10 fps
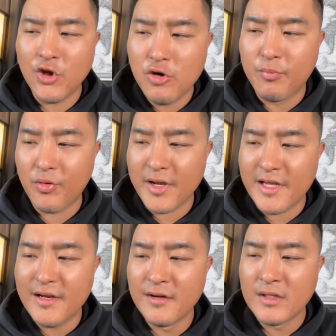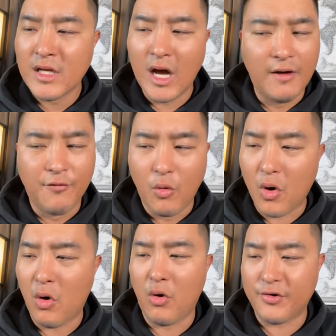a new breed of
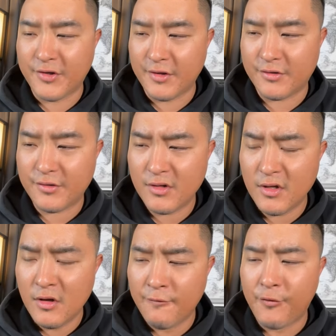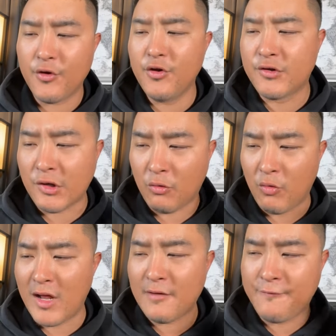war horses for you to
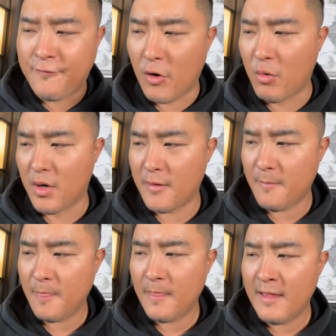run forward